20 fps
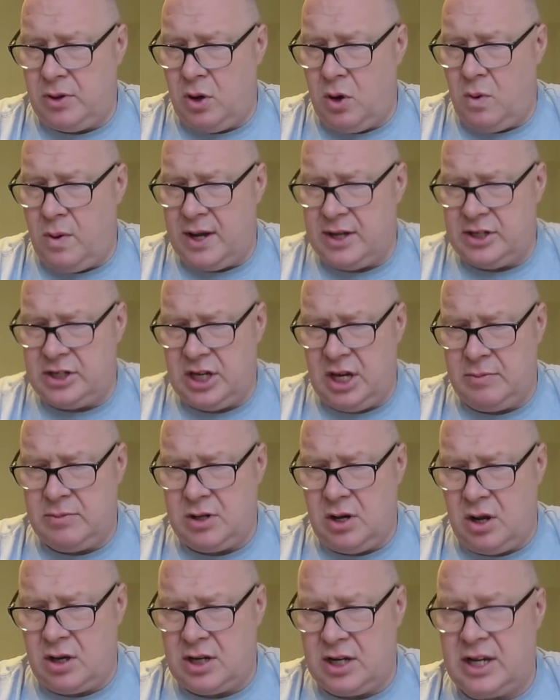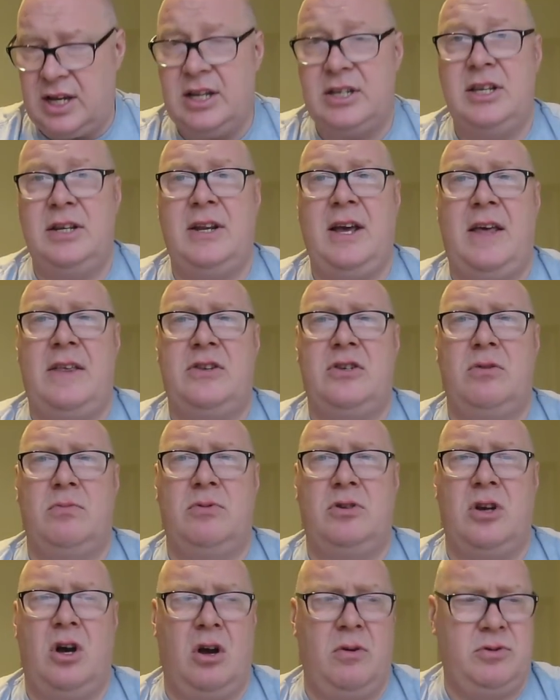It always seems like a kiss of death
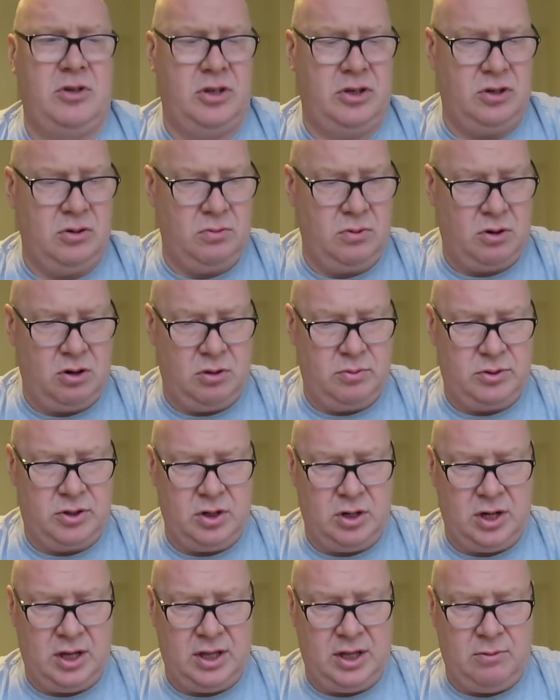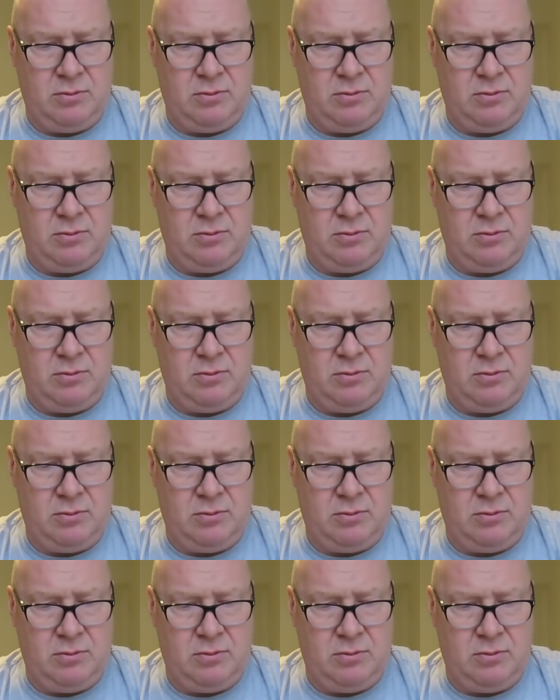sometimes to some clubs, doesn't it?